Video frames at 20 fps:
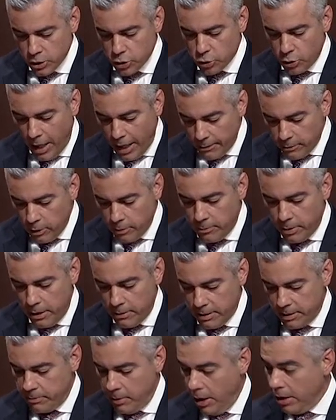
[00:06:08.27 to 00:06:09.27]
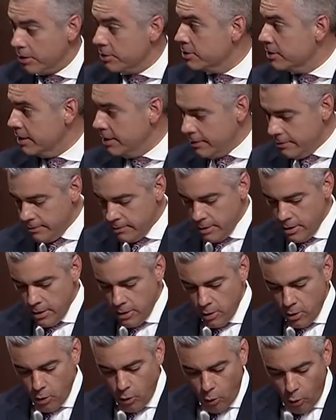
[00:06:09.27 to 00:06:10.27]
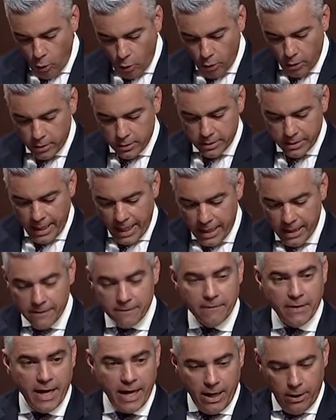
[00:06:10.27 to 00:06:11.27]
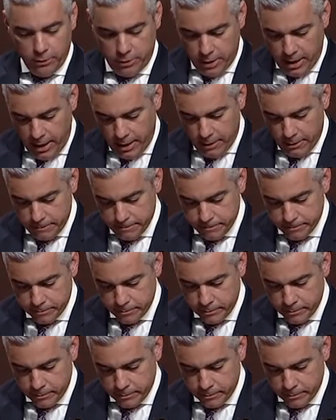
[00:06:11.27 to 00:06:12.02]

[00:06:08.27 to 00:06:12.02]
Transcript: tribal public policy, or Native health care.